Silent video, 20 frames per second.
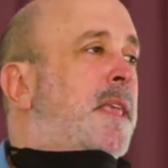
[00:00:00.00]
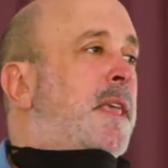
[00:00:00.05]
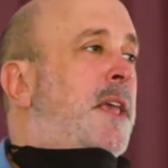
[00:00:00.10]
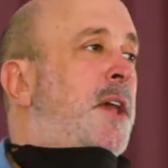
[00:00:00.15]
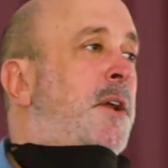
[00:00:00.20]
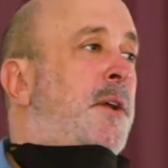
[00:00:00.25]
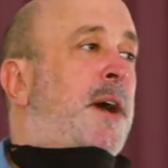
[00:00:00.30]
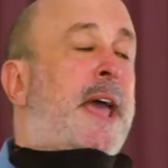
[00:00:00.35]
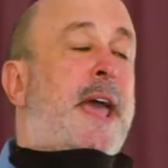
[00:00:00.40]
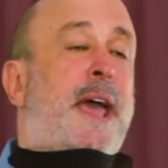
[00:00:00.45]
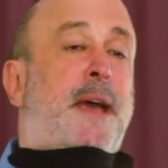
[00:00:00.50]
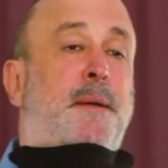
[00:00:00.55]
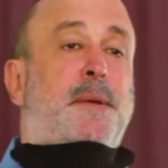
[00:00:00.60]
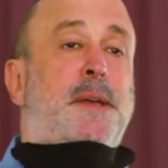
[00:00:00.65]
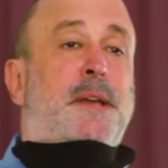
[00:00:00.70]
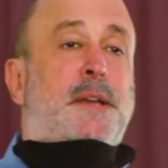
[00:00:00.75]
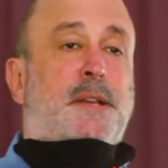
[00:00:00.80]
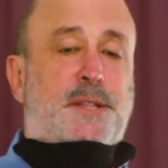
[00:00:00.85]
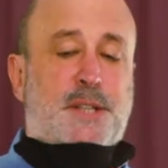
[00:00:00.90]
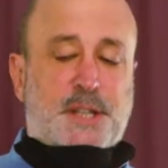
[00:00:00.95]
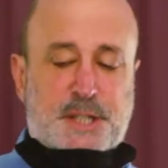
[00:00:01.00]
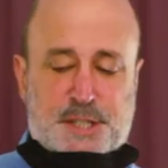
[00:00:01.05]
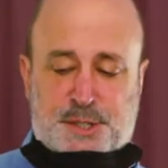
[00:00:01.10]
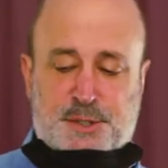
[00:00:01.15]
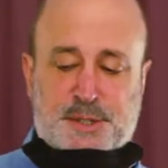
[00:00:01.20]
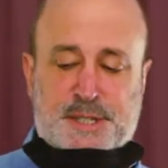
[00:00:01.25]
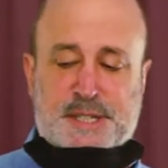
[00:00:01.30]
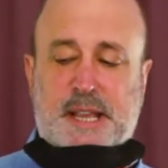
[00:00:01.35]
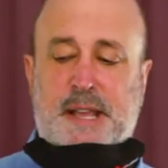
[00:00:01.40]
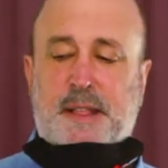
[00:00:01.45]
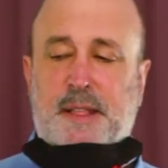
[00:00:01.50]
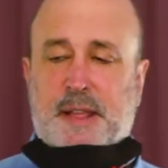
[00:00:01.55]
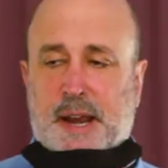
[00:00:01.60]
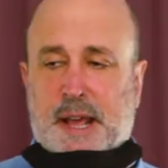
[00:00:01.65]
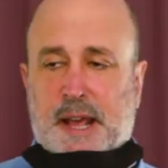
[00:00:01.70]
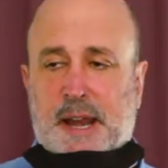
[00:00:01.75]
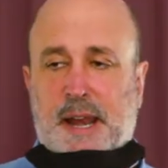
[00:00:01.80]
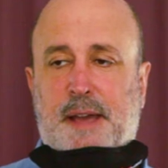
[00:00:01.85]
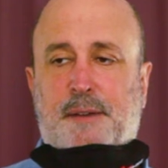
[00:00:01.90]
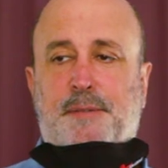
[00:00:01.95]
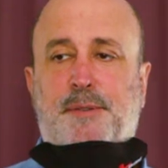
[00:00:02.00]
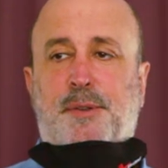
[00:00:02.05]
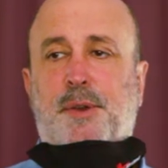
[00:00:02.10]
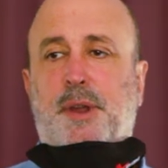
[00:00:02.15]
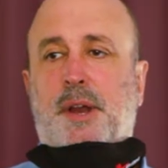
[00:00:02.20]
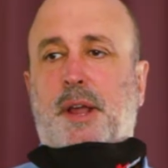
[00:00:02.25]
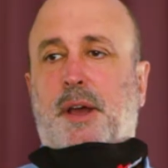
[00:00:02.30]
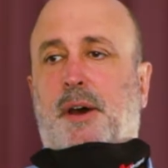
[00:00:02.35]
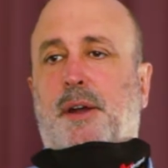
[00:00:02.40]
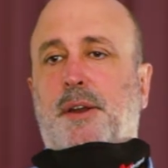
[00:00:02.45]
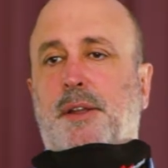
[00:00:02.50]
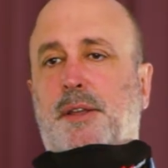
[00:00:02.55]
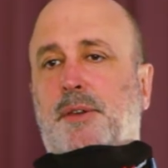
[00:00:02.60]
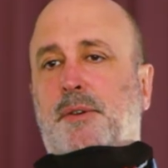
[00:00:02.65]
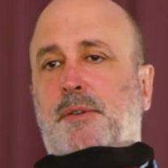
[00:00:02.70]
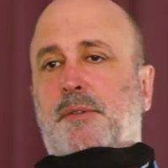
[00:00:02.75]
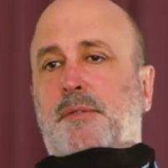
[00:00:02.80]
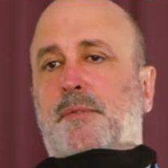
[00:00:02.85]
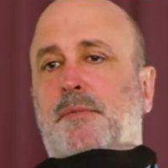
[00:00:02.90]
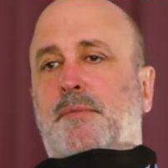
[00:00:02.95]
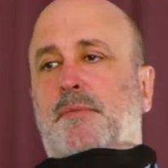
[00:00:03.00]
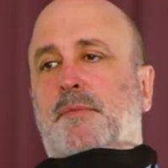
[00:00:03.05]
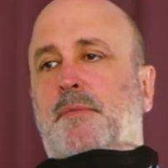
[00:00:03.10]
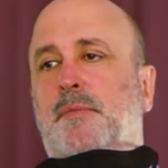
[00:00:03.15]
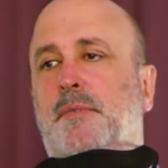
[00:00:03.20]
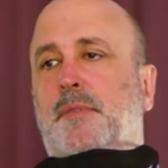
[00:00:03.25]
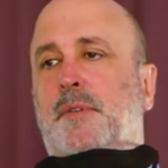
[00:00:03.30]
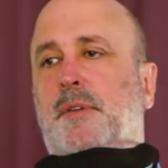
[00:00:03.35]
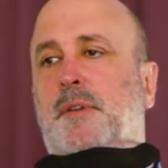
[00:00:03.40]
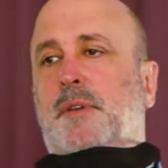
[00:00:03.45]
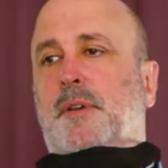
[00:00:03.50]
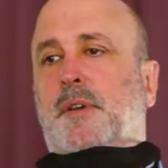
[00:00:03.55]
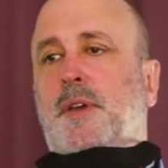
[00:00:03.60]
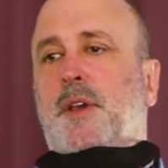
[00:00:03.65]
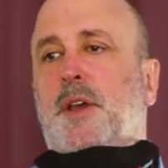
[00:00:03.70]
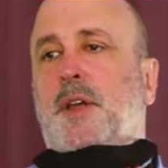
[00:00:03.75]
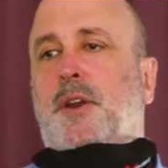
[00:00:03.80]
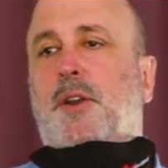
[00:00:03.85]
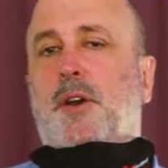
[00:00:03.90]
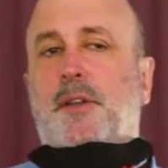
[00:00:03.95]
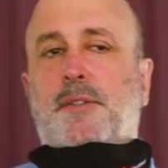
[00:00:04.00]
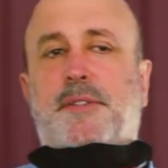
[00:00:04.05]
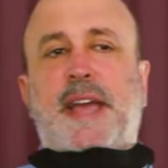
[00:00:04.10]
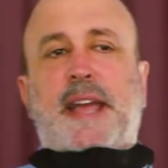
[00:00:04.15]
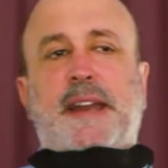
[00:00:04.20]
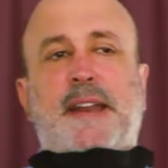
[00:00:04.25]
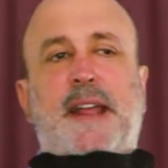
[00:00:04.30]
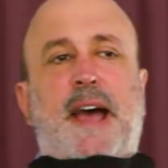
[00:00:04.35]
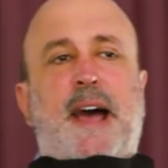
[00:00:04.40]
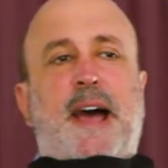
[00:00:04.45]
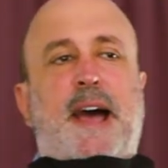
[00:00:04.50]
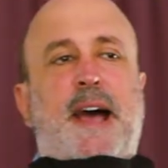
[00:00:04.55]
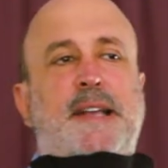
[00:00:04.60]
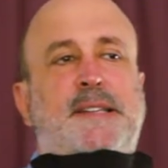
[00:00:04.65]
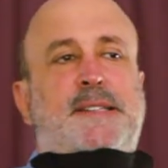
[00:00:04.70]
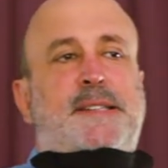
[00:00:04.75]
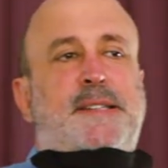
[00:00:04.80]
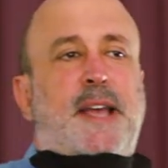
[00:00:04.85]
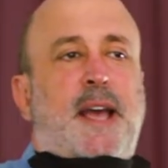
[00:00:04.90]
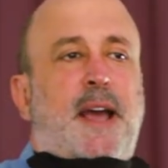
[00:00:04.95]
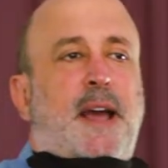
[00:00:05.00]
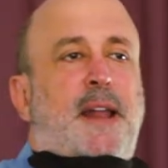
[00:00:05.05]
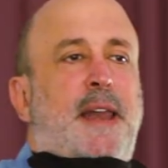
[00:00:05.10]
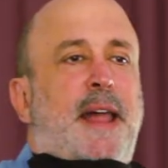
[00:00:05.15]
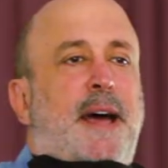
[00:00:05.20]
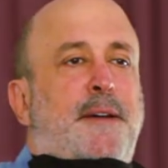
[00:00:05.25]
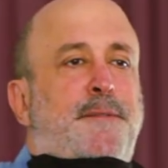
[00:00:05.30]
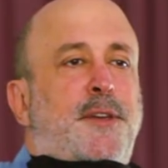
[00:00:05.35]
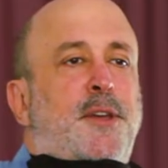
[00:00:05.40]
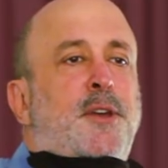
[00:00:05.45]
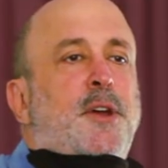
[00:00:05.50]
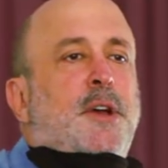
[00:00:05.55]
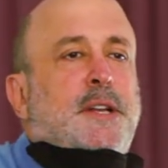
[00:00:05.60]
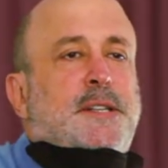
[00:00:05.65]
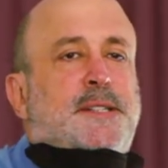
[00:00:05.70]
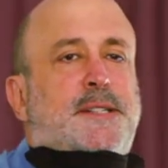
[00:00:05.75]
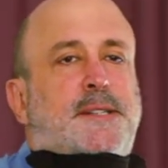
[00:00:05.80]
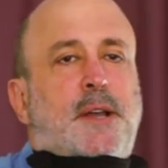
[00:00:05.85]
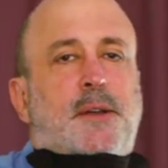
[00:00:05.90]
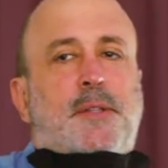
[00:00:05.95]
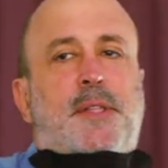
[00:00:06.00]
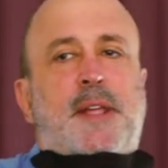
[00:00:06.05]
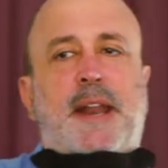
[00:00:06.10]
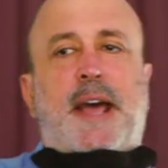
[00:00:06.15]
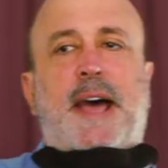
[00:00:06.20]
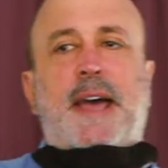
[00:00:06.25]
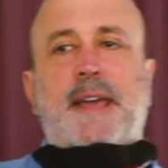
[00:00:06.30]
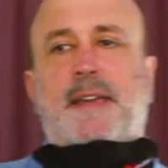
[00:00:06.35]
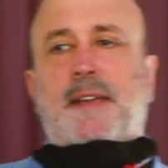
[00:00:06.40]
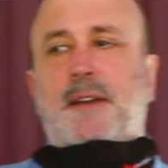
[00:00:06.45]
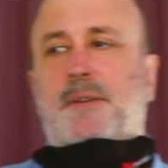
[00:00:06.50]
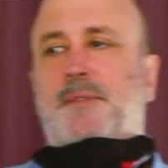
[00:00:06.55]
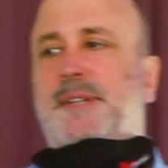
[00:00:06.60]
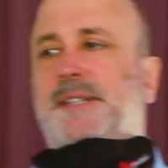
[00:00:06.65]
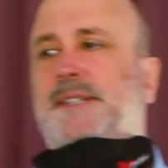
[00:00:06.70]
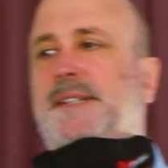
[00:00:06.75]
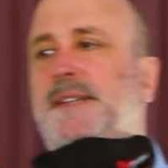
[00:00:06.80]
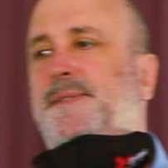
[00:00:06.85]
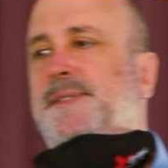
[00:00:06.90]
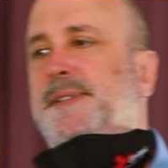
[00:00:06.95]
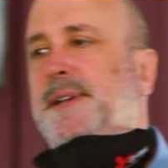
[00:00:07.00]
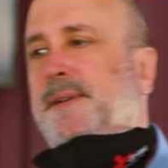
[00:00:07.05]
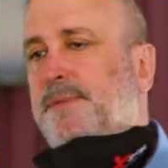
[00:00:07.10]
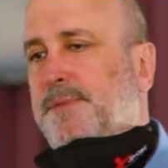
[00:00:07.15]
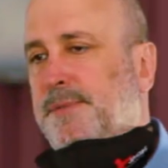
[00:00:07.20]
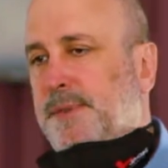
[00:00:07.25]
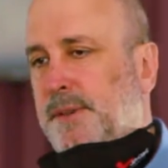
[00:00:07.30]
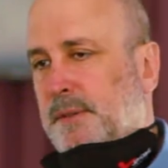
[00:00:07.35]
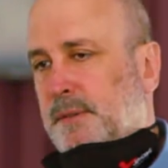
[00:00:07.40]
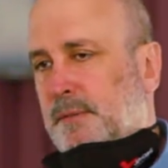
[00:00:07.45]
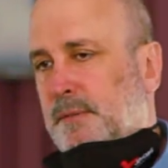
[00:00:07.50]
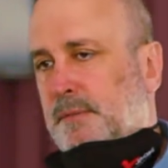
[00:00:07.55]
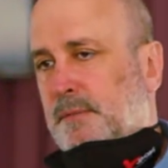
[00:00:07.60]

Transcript: Here I am. Just to say that I love you and I honor you. Not that I say I love you so that I can receive something.